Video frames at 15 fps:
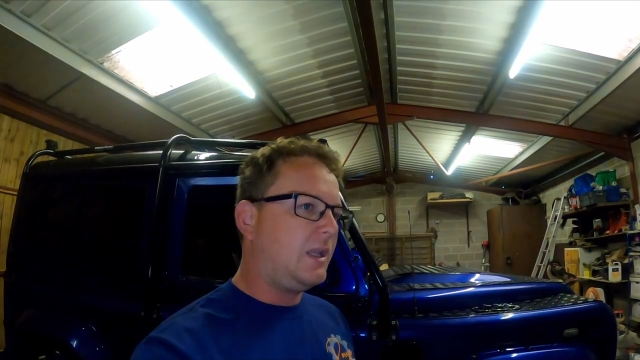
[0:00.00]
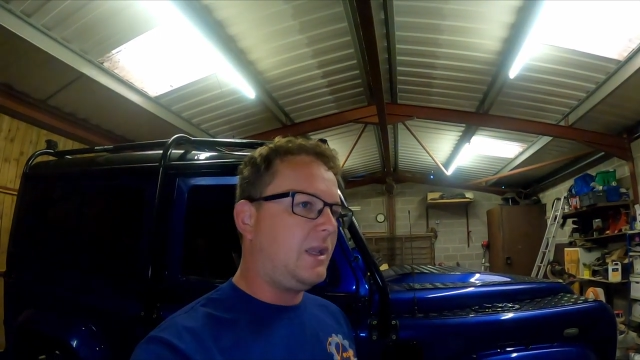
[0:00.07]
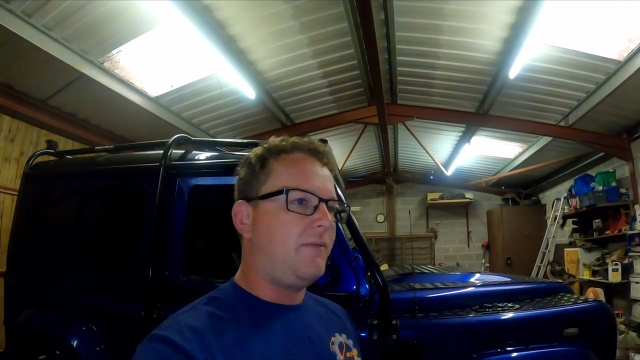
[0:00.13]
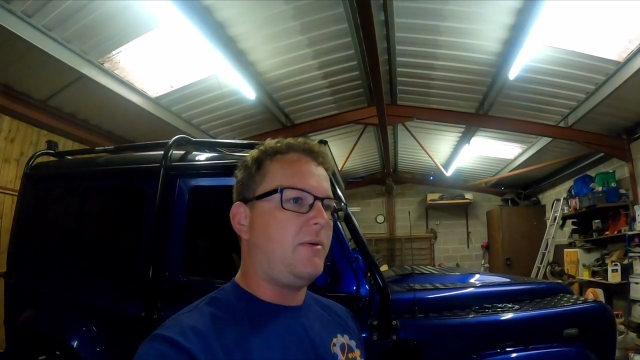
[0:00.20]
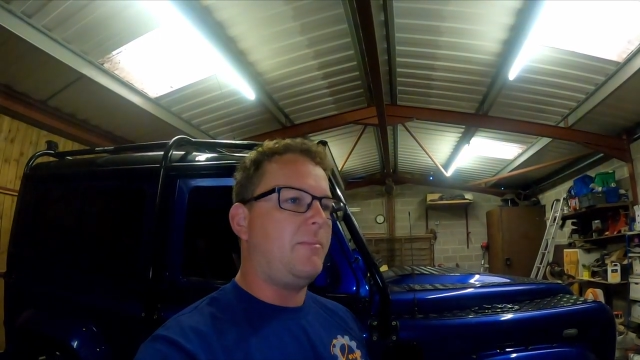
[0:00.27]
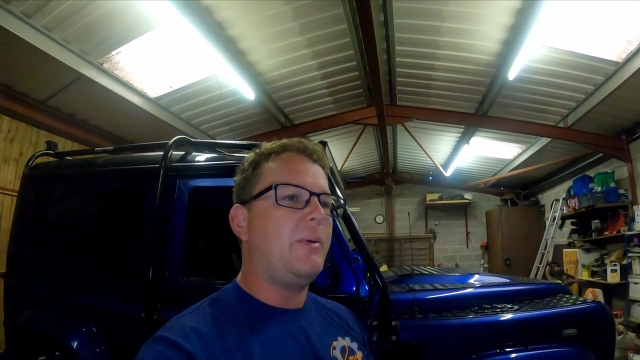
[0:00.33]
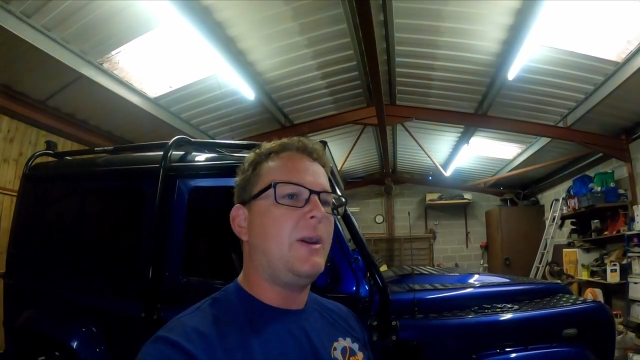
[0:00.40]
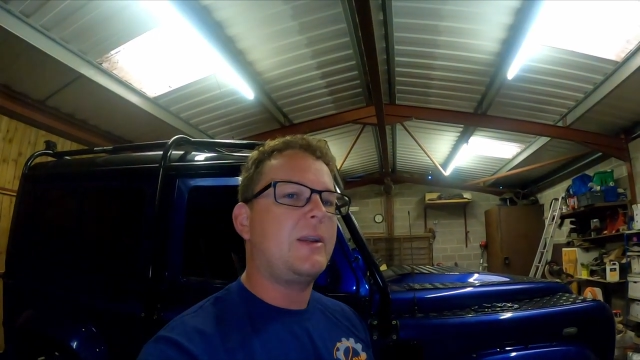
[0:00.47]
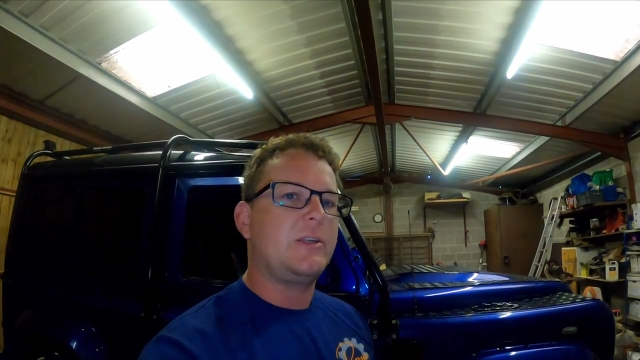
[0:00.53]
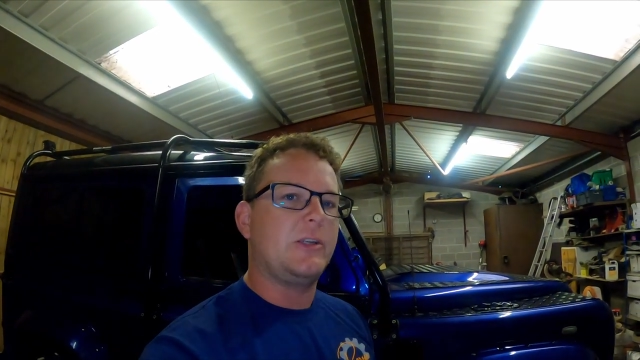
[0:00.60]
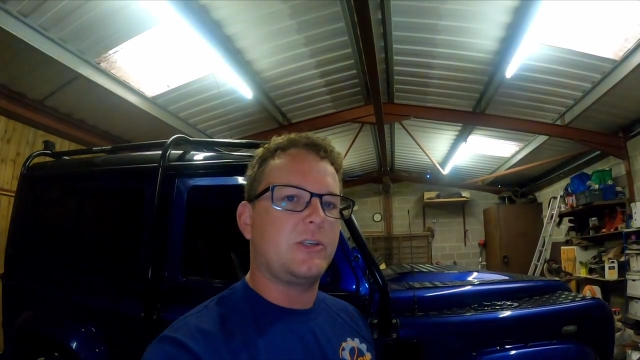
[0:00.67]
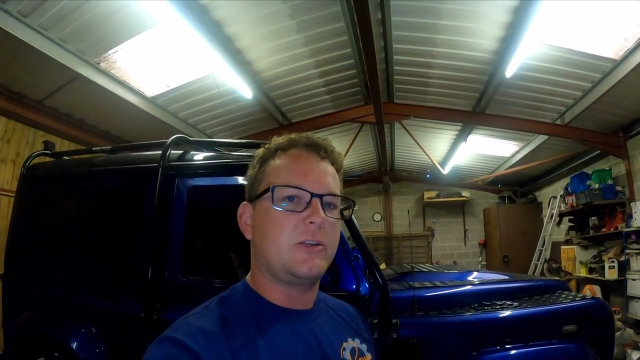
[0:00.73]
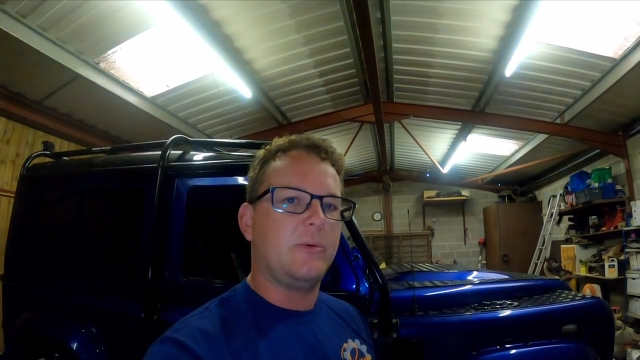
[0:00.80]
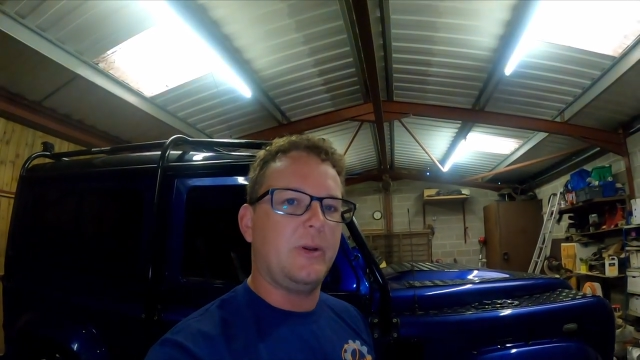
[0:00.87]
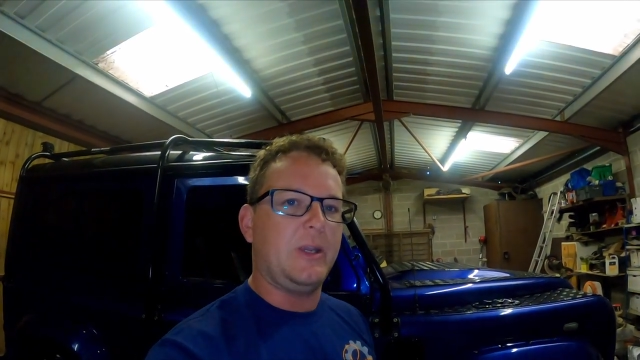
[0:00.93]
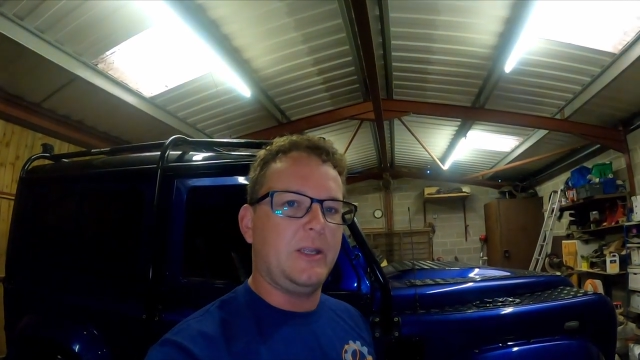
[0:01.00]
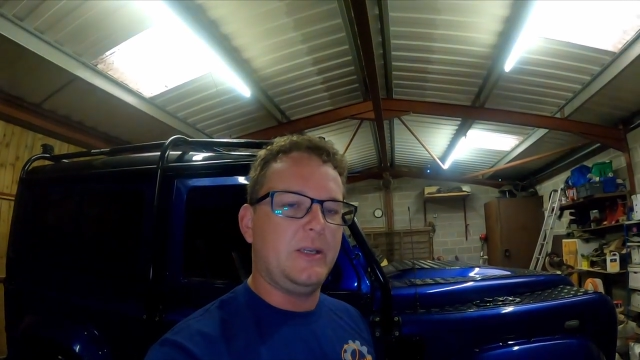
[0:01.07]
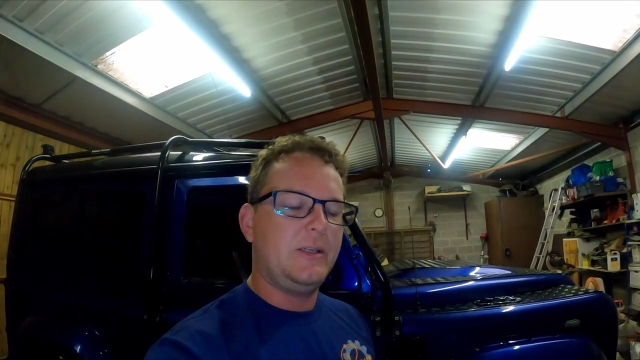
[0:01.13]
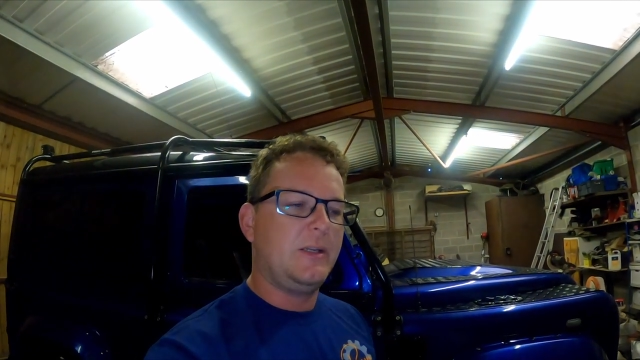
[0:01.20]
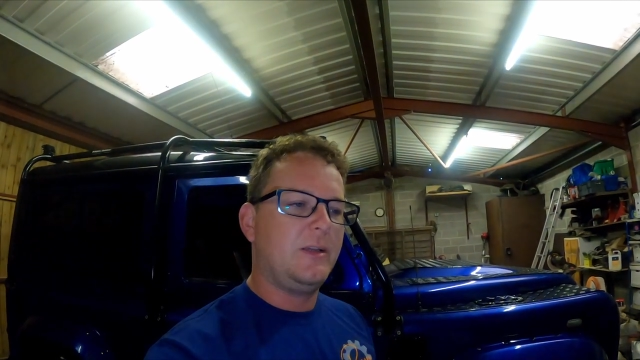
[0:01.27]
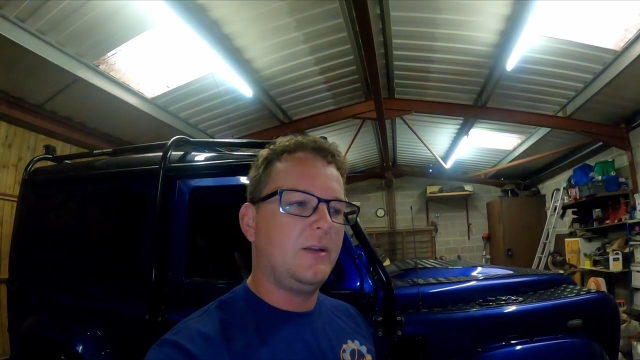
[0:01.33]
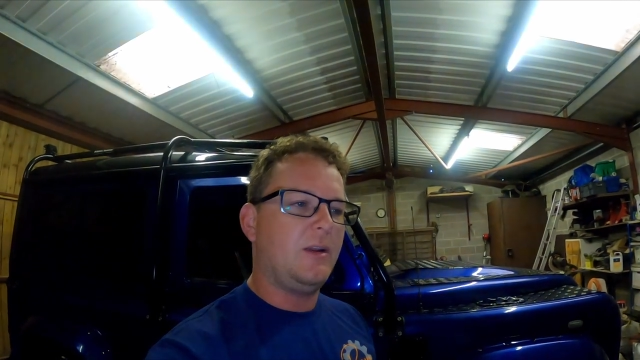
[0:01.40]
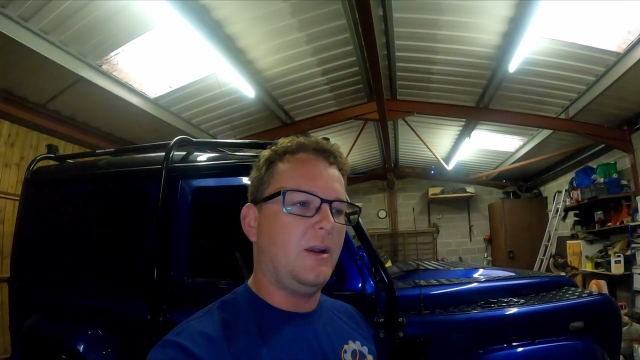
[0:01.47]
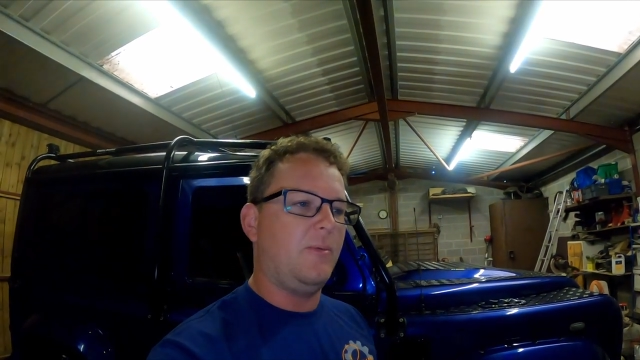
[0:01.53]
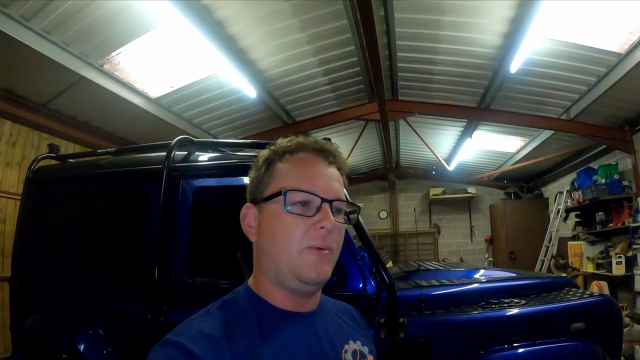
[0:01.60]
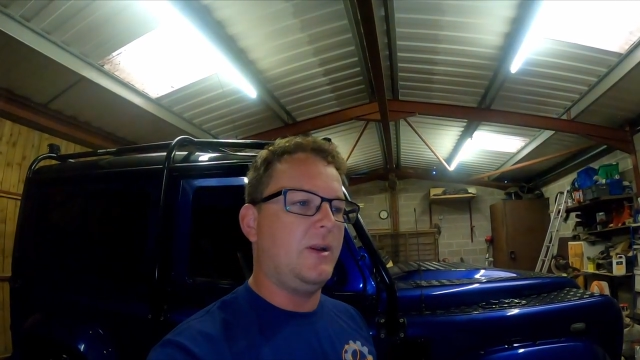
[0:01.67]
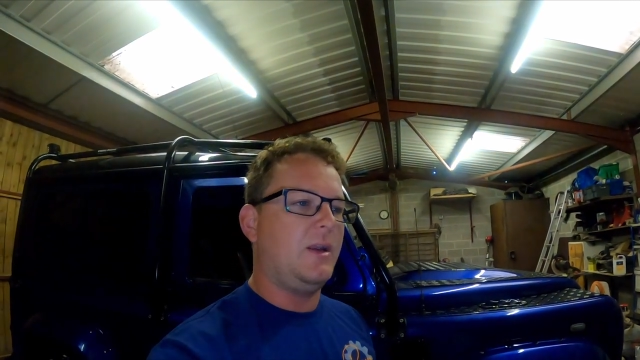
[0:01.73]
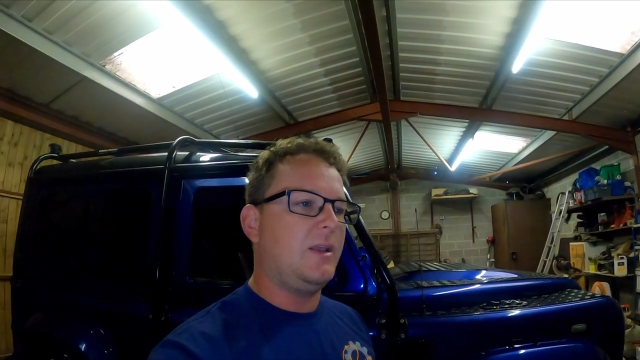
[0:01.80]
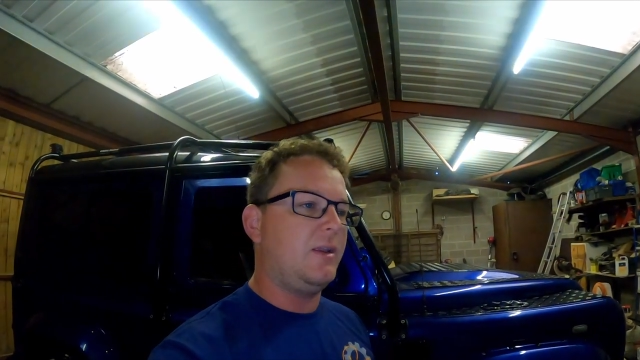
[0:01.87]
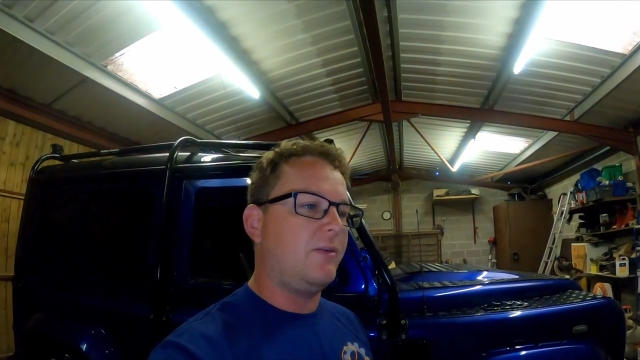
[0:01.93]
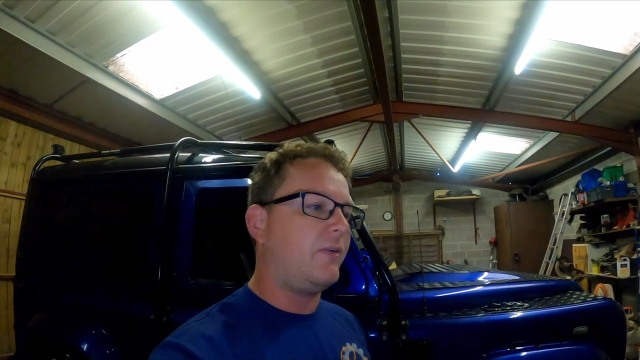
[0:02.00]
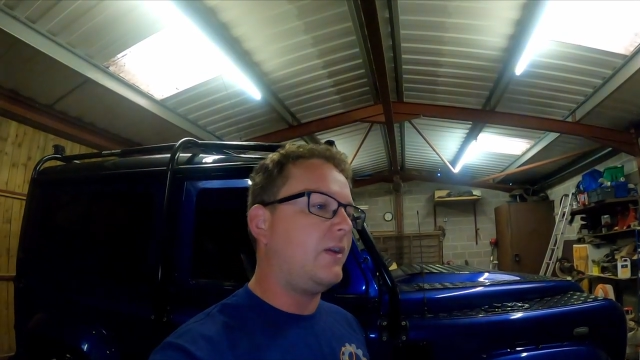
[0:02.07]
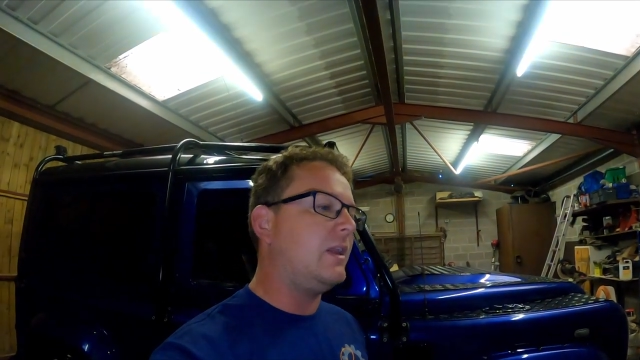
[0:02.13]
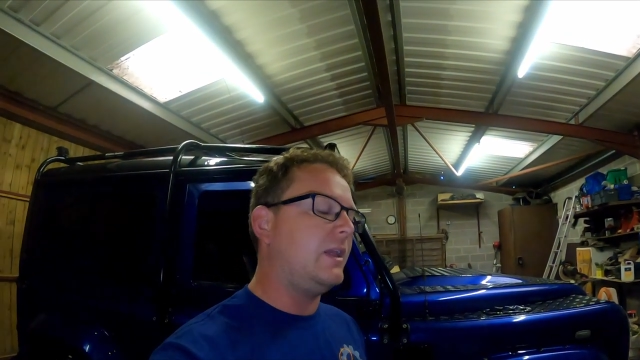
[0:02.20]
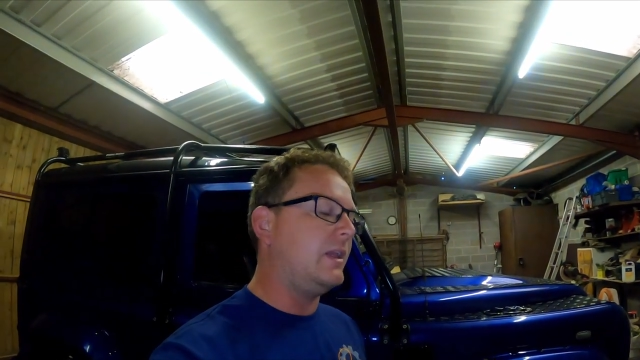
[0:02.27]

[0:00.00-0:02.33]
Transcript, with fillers: give it back to Squid, and if he